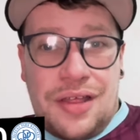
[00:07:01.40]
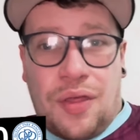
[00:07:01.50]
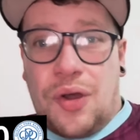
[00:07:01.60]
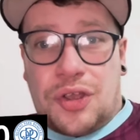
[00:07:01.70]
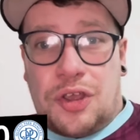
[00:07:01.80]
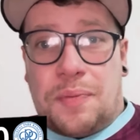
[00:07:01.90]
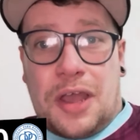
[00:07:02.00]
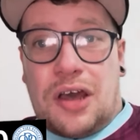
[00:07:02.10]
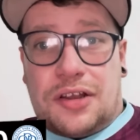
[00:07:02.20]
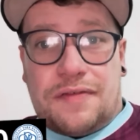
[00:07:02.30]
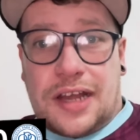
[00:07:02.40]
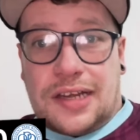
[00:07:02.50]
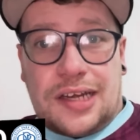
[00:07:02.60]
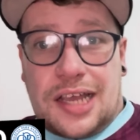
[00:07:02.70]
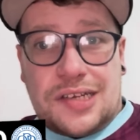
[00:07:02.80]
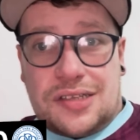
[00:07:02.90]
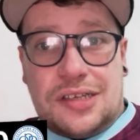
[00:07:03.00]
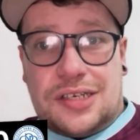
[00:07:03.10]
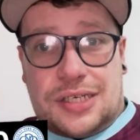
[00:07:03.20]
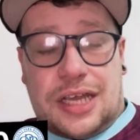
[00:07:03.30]
I thought QPR defended
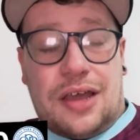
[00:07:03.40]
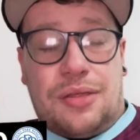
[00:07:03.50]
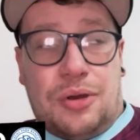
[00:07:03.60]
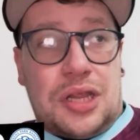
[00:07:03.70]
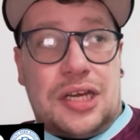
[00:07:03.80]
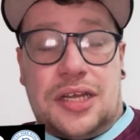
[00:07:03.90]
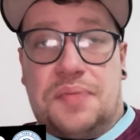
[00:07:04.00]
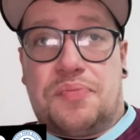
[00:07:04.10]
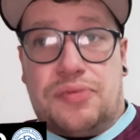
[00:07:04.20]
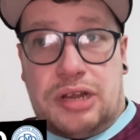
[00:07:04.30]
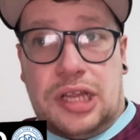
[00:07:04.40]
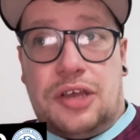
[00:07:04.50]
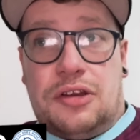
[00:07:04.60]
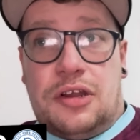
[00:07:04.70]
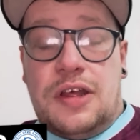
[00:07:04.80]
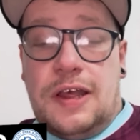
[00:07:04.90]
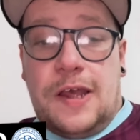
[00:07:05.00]
excellent today. I thought they did brilliant.